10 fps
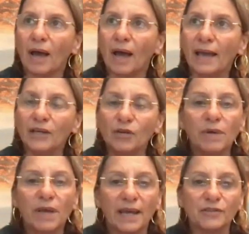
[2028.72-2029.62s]
And you
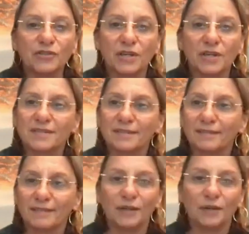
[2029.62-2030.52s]
can't just,
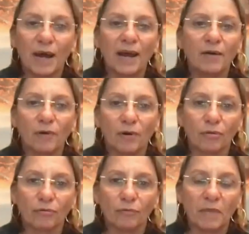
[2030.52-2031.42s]
arrow
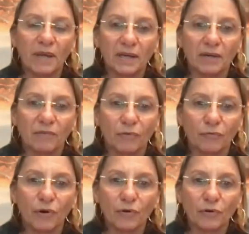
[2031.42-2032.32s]
through many of the
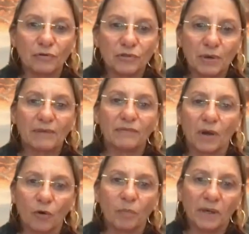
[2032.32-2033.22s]
photos. You have to
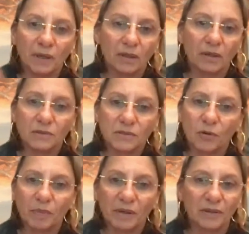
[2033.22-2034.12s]
open and close,
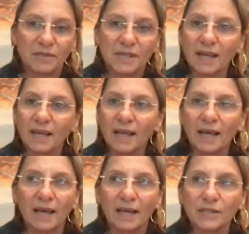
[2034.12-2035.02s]
open and close.
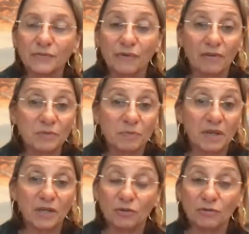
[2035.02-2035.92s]
As far as
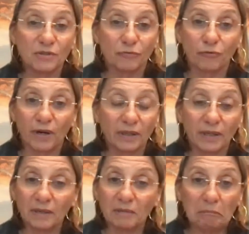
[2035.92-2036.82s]
being
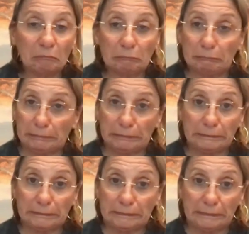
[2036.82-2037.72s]
user-friendly,
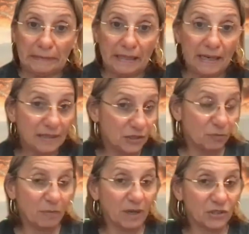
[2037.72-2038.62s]
not
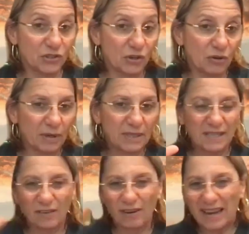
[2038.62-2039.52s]
so much. So is
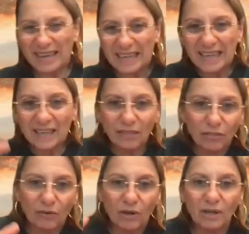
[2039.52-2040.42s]
there any
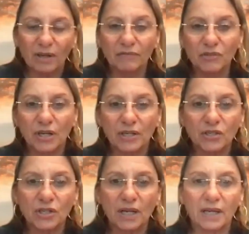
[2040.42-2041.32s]
thought of
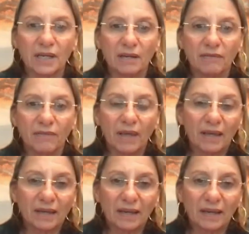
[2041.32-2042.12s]
changing any of that?